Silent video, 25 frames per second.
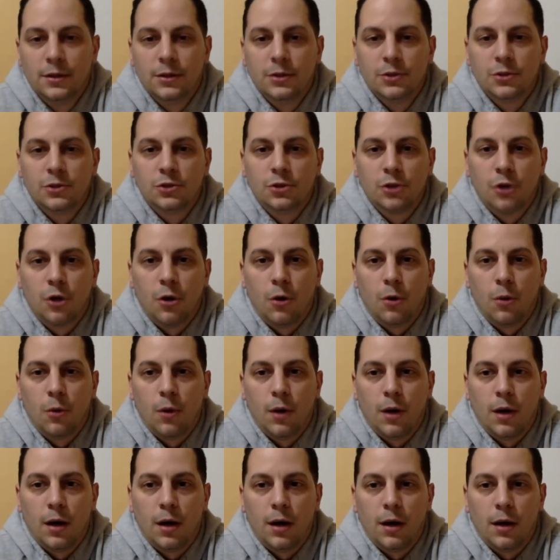So,
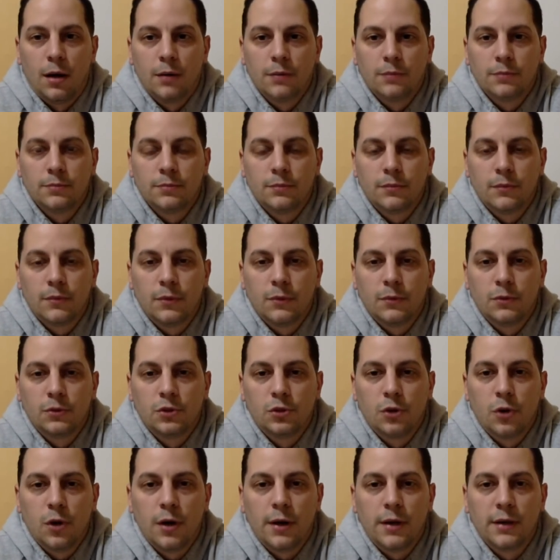I was
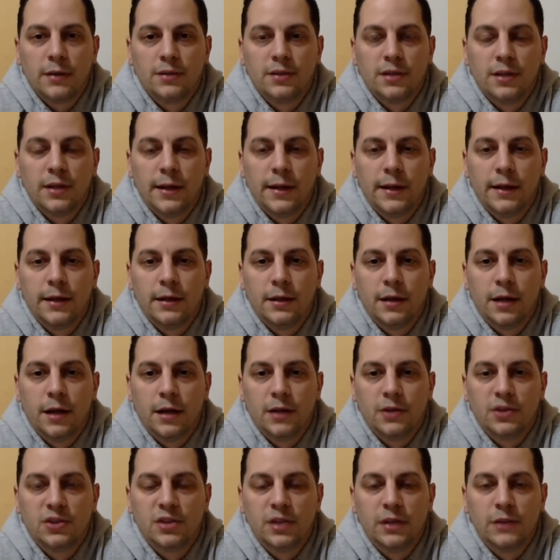talking today in
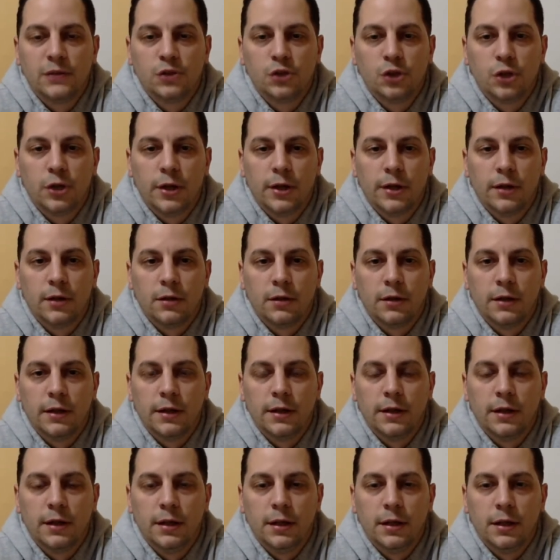Steve's channel and
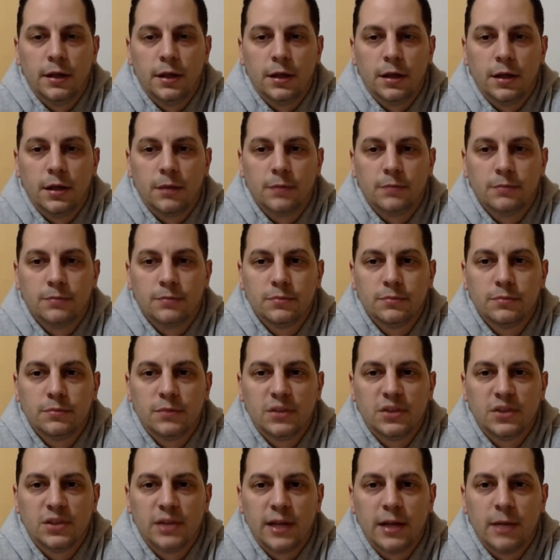the
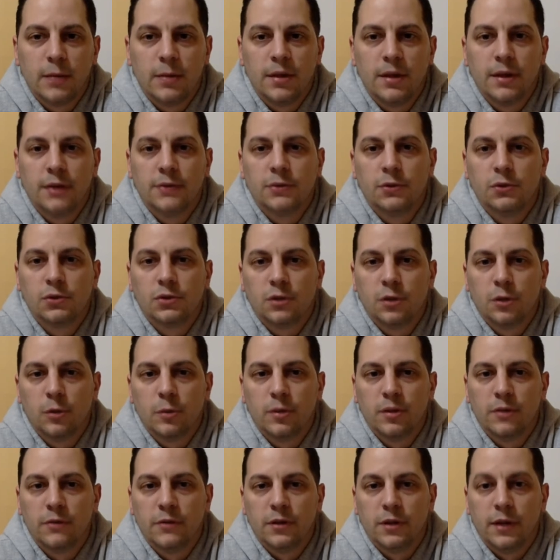decided because it was a little bit
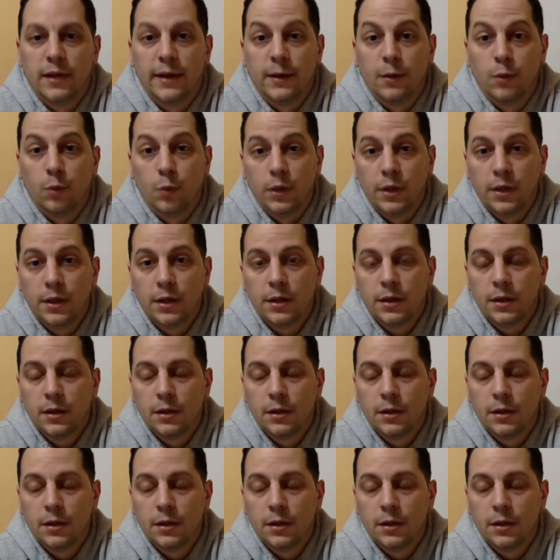of a light week